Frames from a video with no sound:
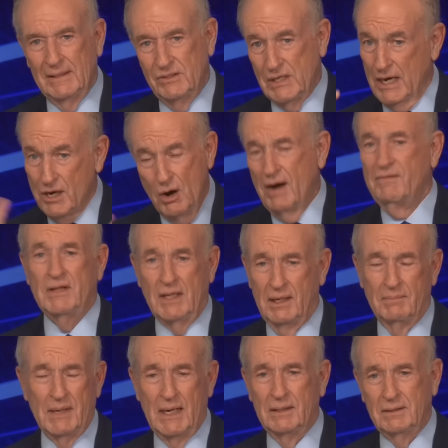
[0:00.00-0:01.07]
So I know everything
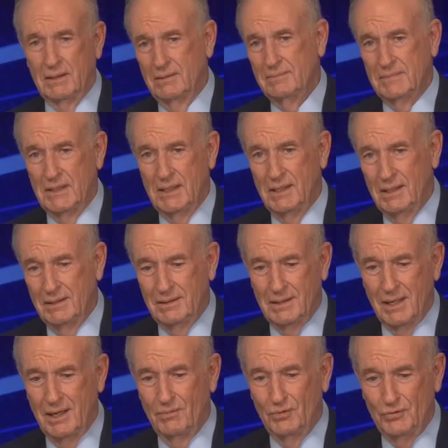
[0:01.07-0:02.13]
about them, and
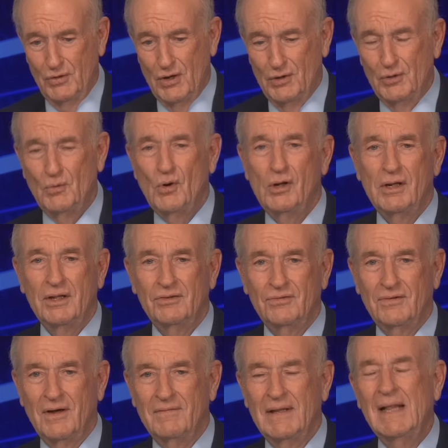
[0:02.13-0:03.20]
I will tell you all that
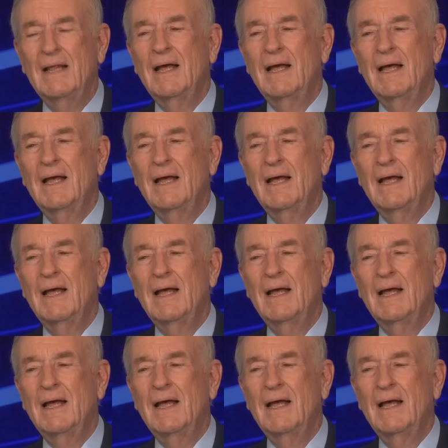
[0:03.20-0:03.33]
stuff.